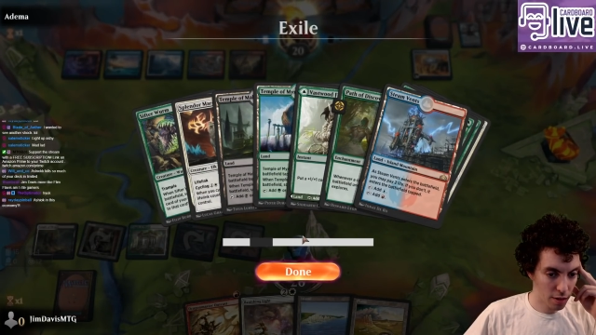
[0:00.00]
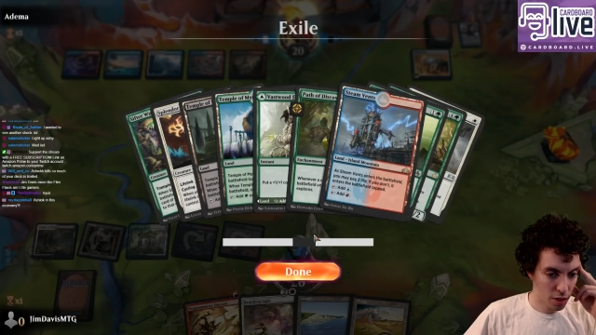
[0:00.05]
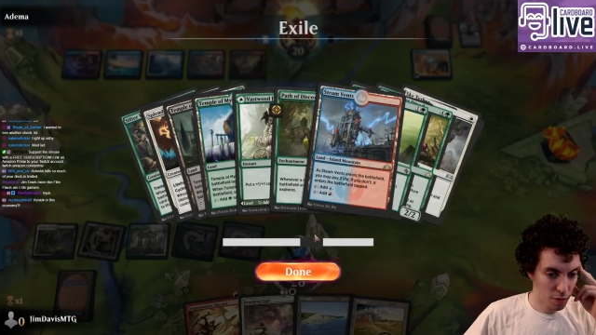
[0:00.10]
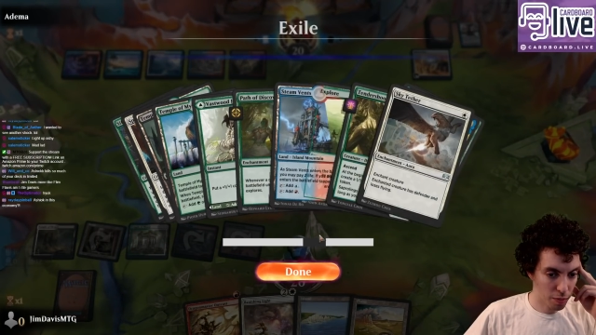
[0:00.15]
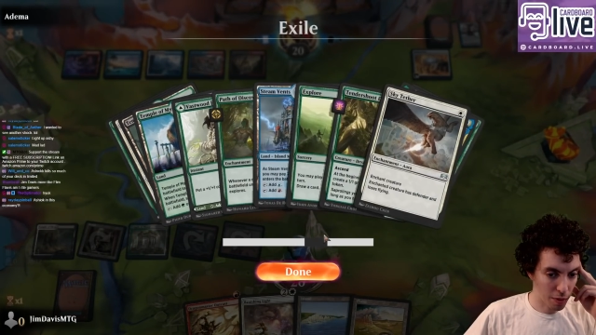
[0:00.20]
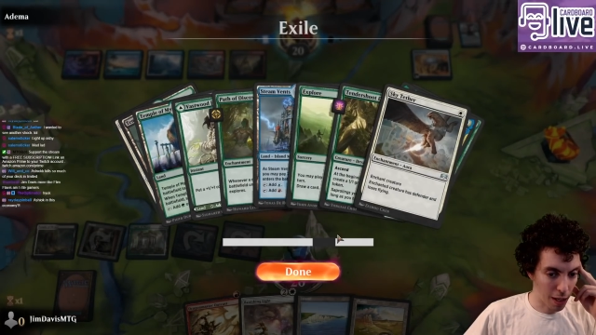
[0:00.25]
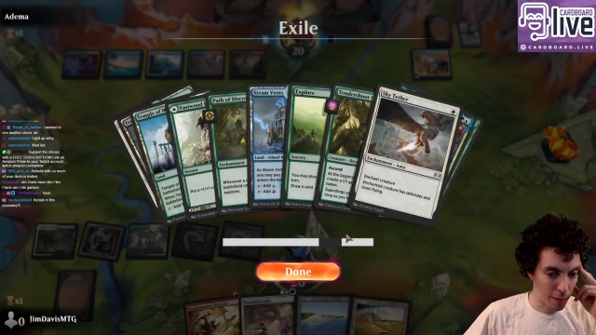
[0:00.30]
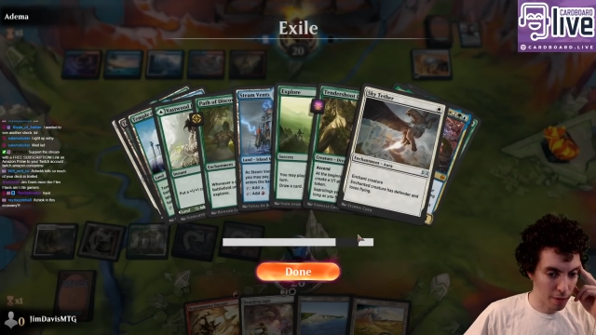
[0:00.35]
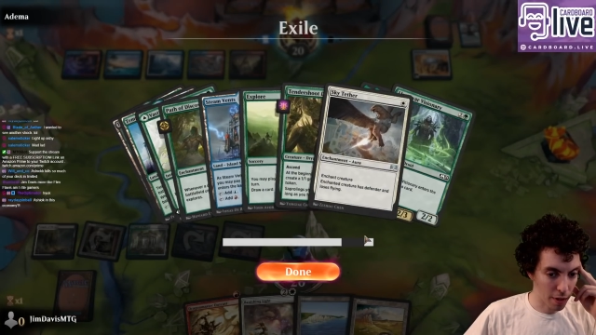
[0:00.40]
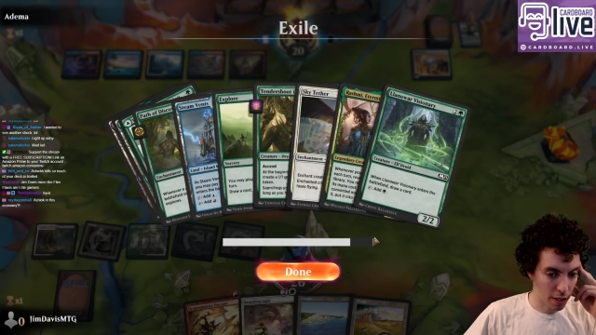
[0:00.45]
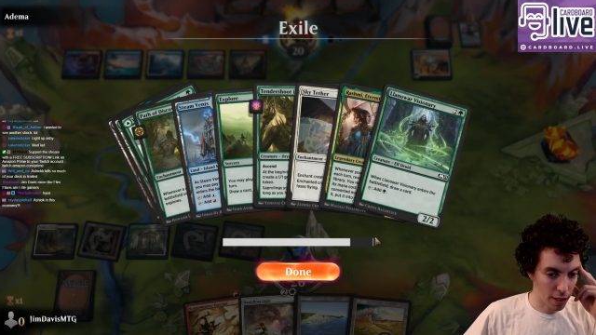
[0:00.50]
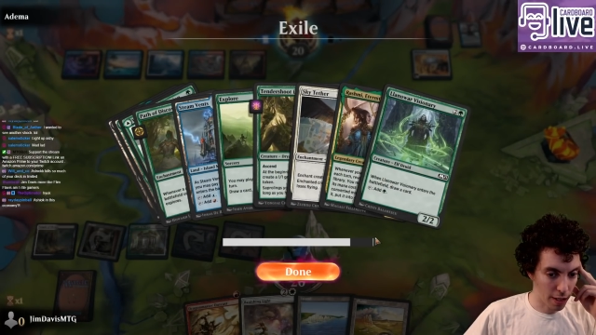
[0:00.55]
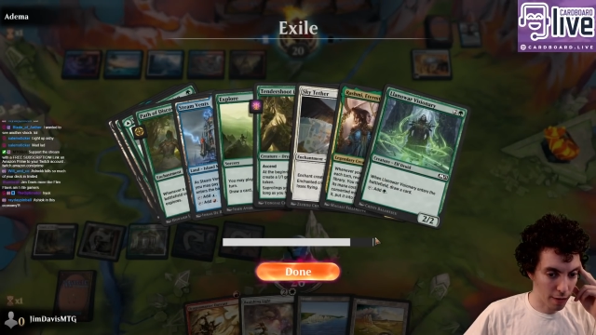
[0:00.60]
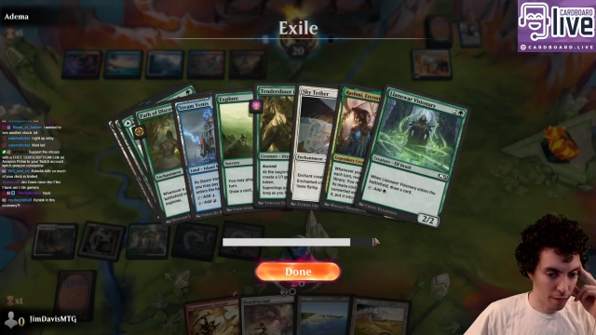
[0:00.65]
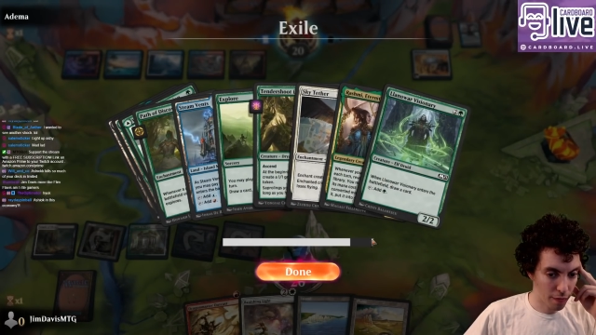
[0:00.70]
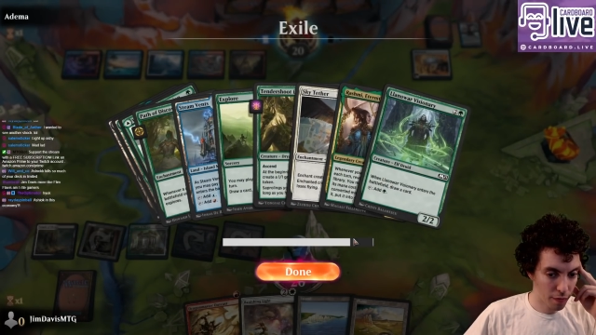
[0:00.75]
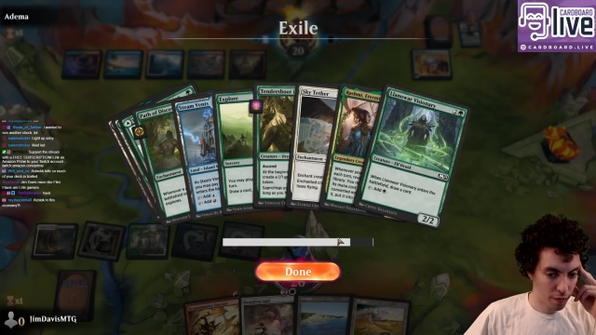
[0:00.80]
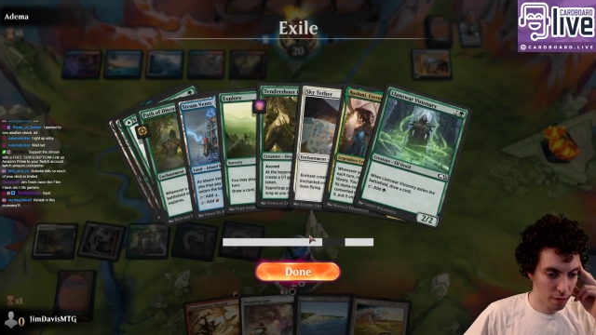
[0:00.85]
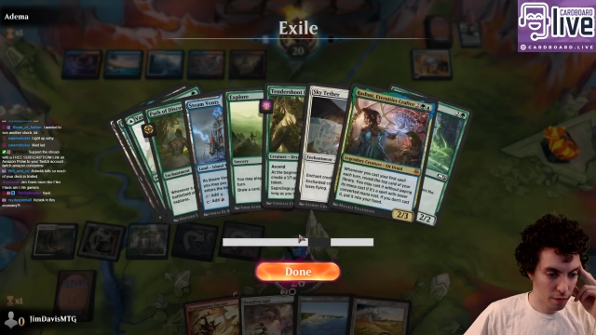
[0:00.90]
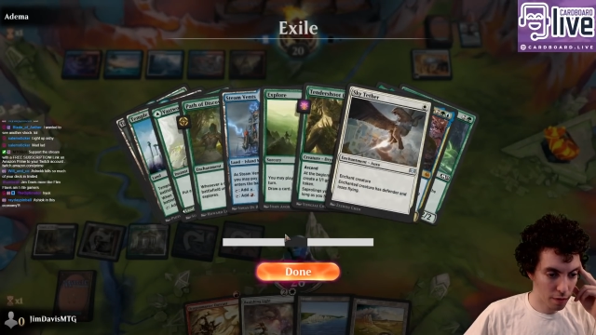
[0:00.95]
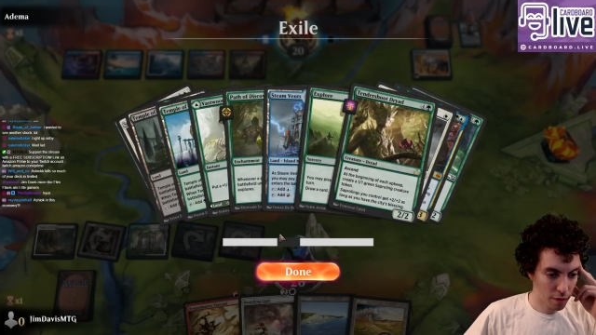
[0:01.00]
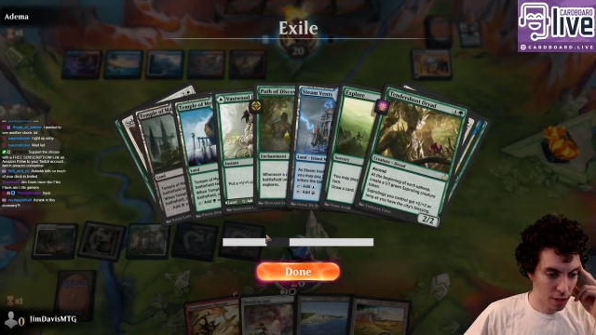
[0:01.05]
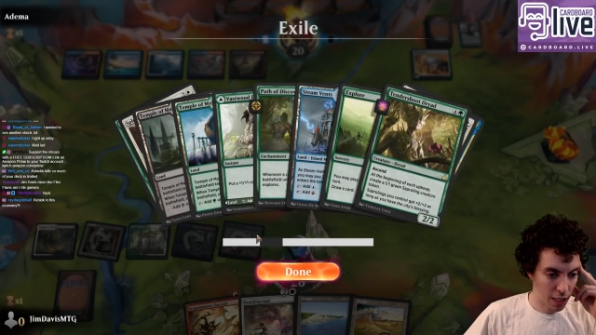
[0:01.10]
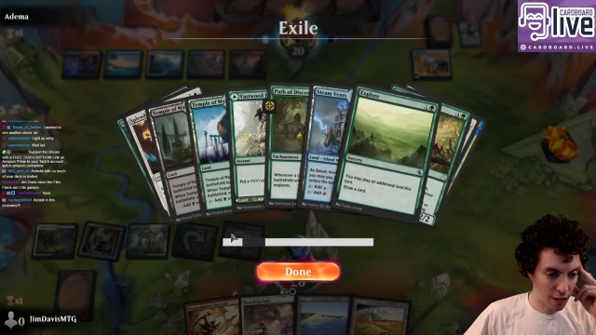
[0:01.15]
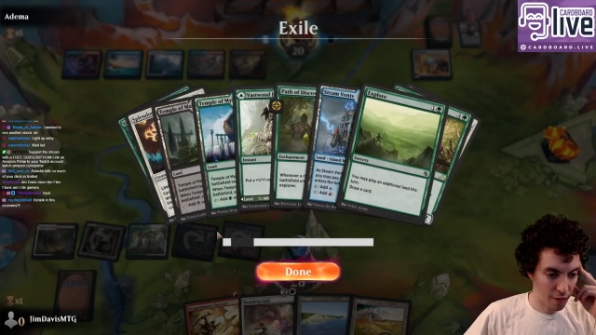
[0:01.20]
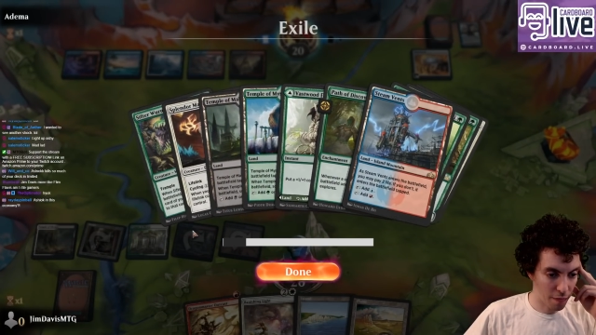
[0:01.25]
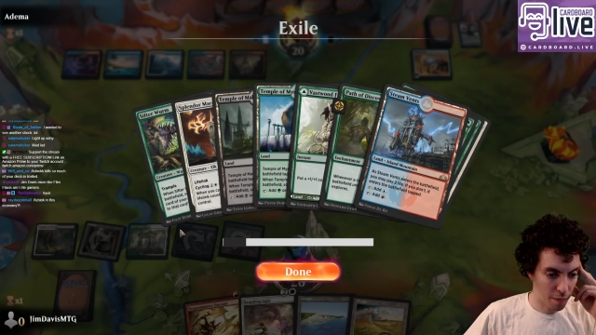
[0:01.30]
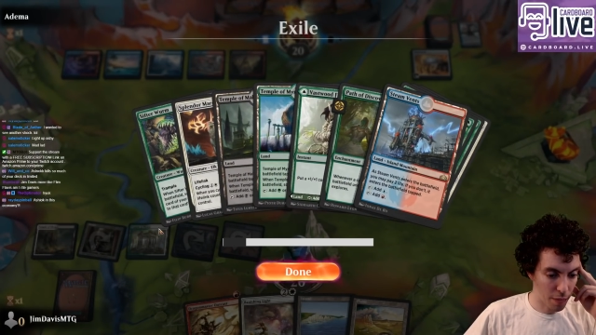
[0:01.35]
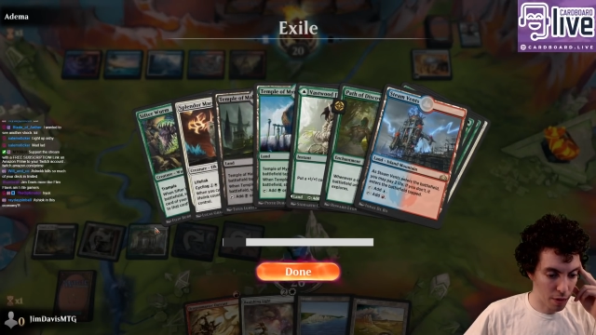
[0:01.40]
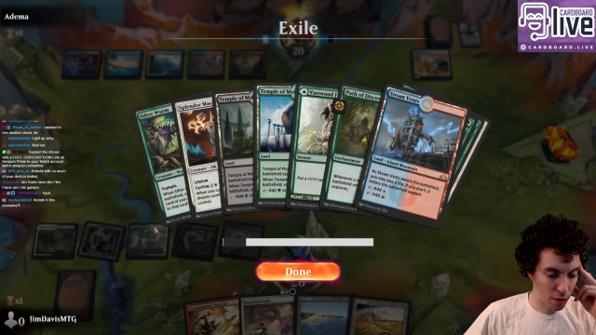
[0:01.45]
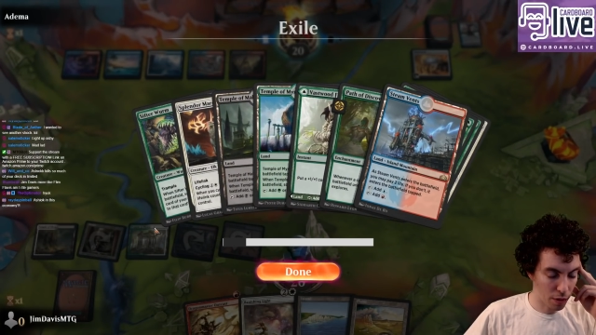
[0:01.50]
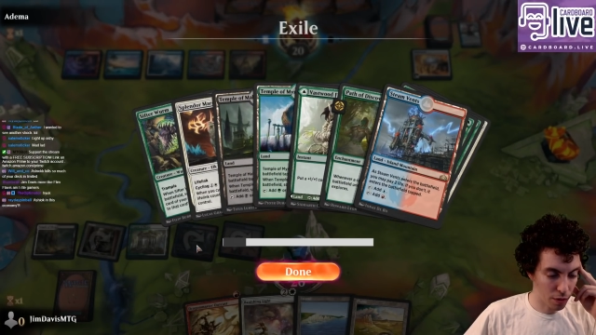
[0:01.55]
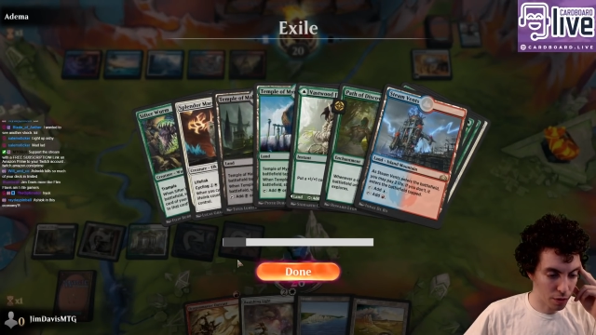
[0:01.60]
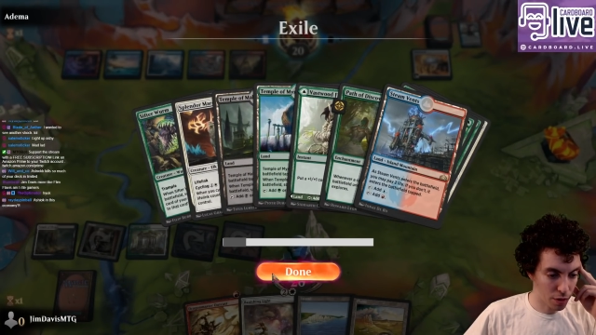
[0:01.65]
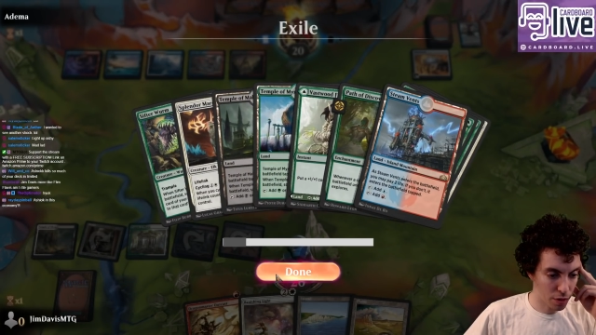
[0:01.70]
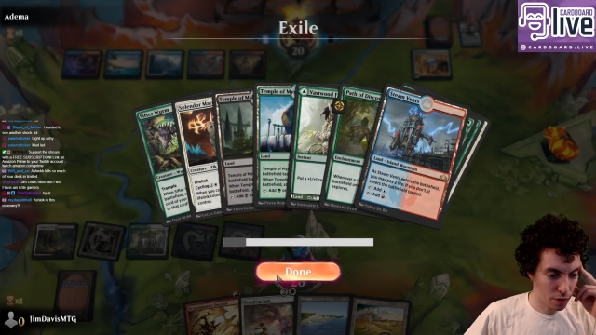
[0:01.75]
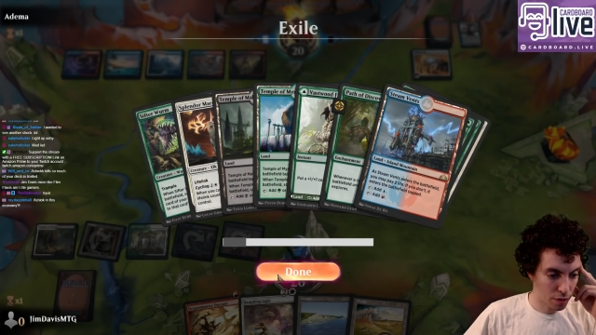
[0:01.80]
probably enough. They've milled...